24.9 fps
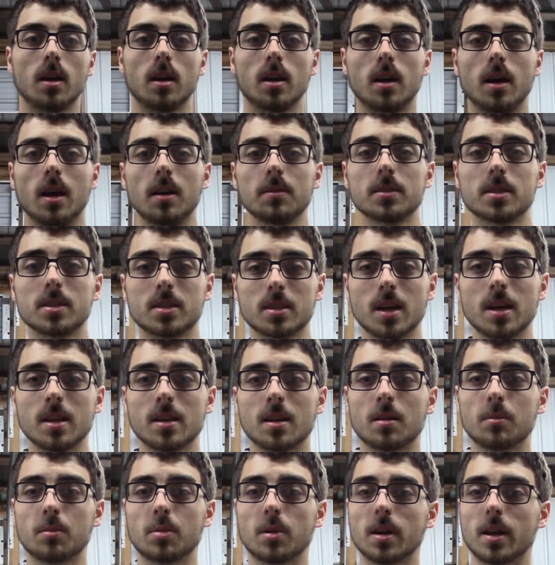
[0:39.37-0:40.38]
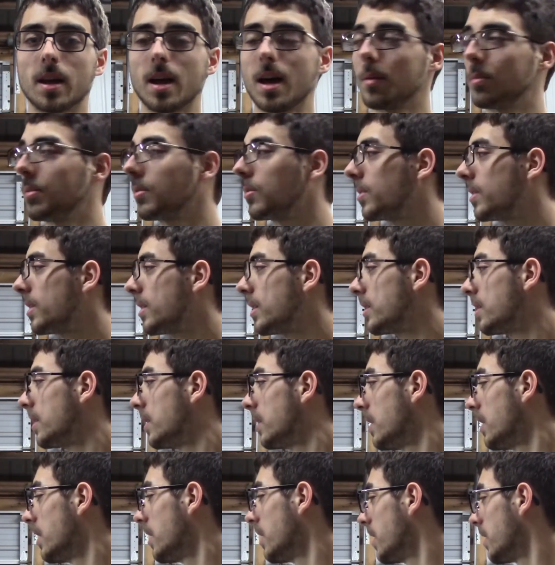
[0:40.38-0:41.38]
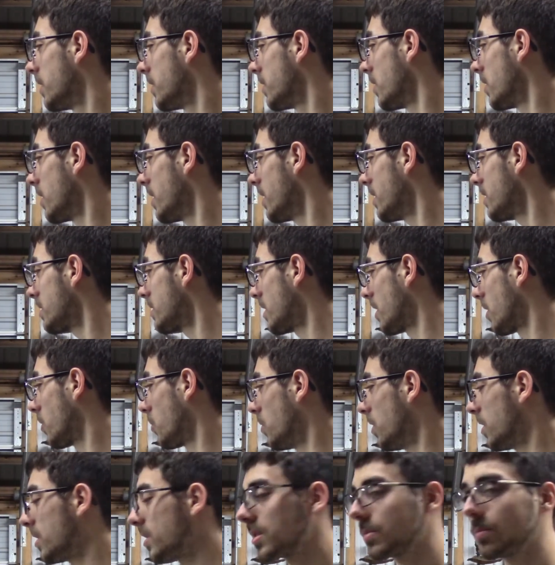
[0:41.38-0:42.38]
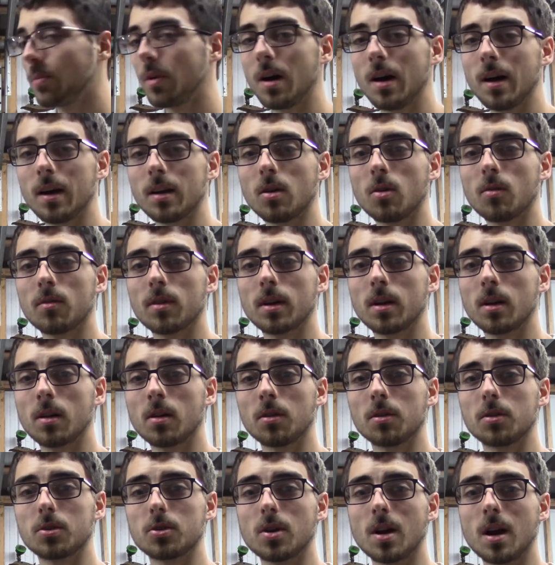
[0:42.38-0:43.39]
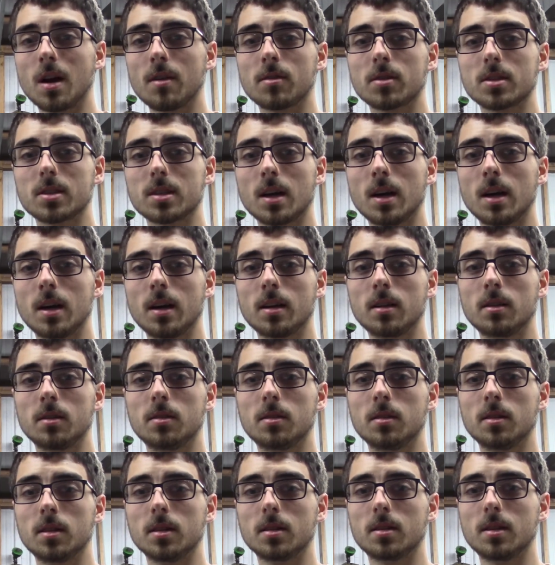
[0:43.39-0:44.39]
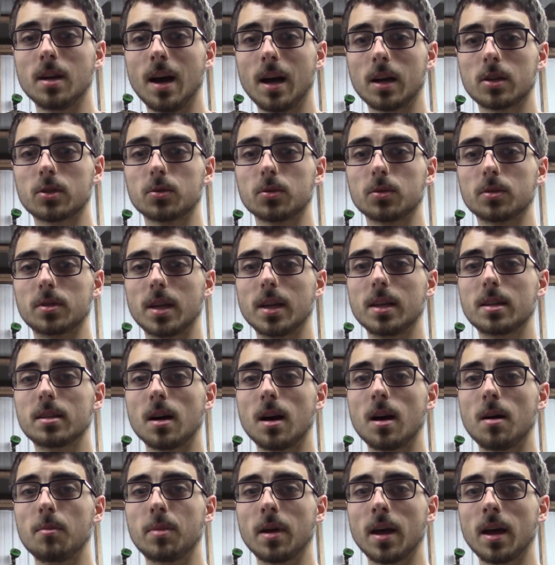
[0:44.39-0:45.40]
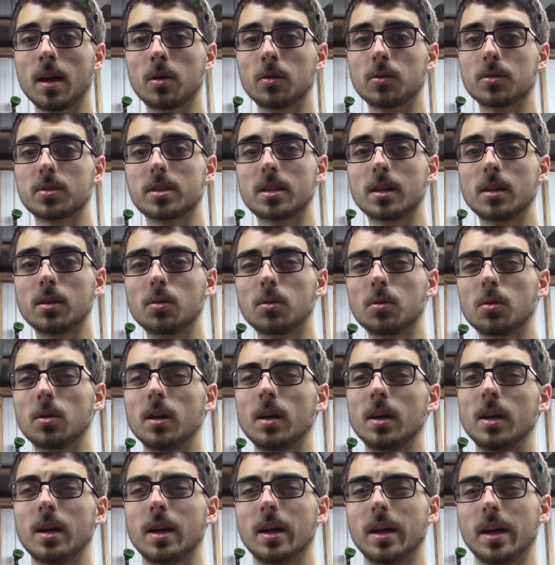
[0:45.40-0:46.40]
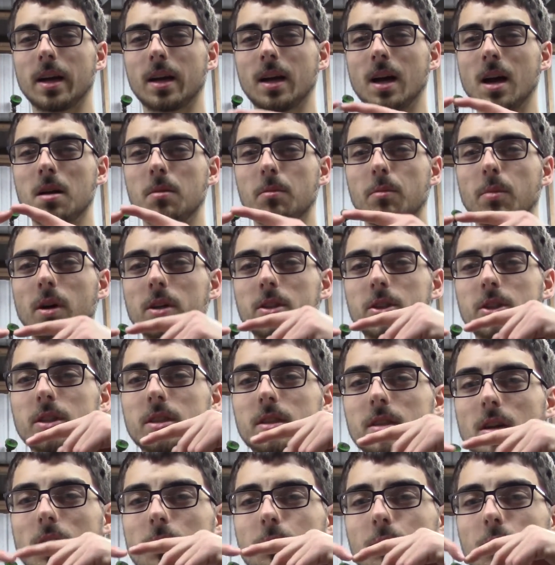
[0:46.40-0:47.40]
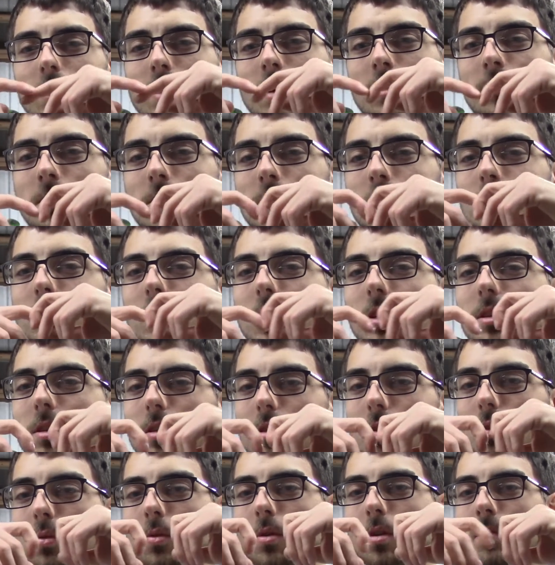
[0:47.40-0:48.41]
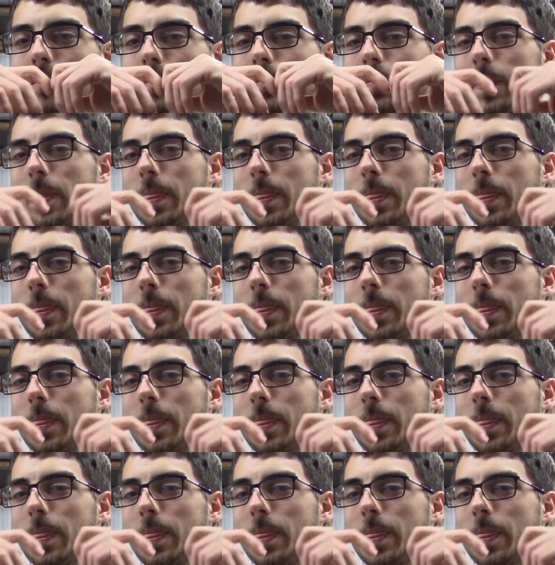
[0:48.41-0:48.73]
I have to say that I'm pretty happy with it. There is like one spot over here on the driver's side, the actual T-top panel seal. It kind of bunches up whenever you shut the door